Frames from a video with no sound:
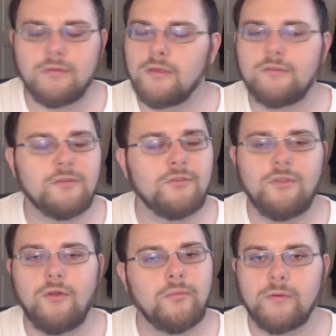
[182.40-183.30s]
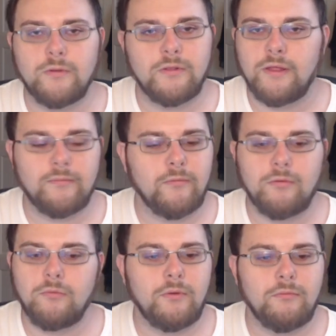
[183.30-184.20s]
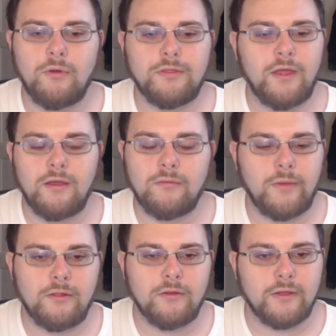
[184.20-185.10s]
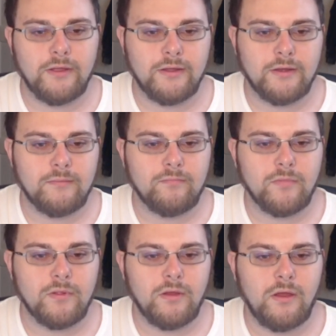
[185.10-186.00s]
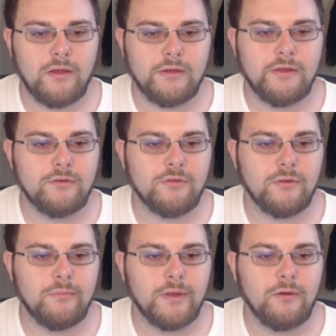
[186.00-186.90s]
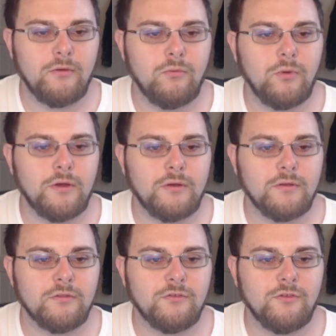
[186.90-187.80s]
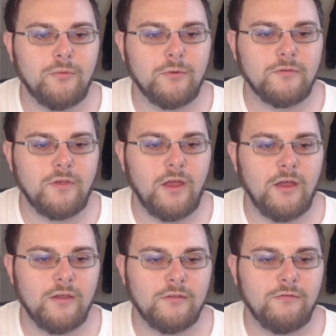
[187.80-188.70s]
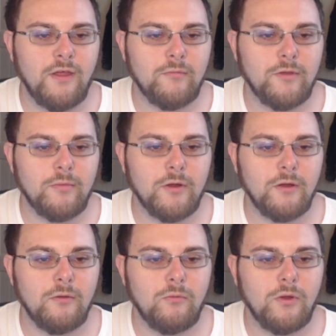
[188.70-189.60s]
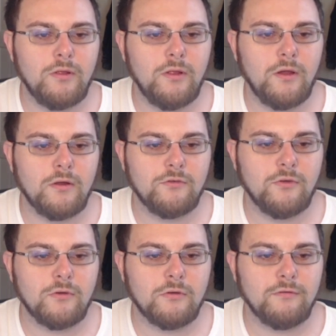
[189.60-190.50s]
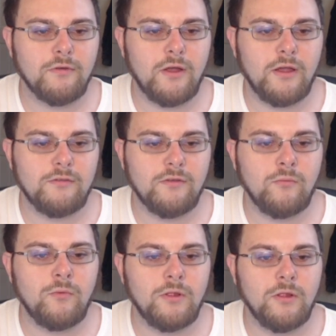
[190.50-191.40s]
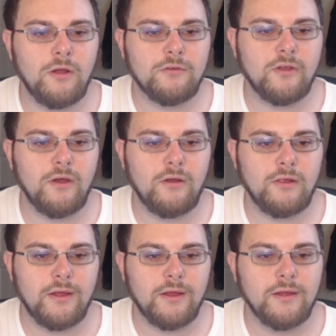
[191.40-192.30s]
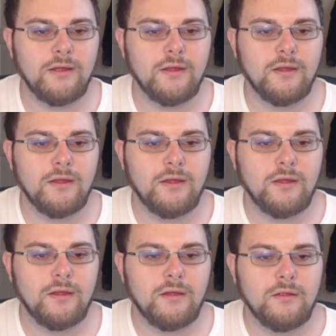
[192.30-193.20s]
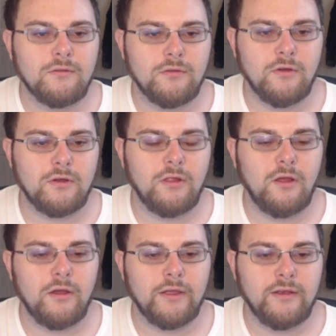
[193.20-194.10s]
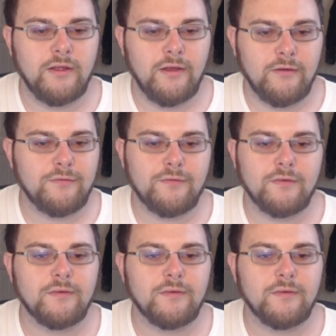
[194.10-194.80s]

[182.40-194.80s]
this is stupid. Like, what, what the hell am I looking at? Ah, here's your meal. One supersized family burger, one large order of fries, and one large cola. Took long enough.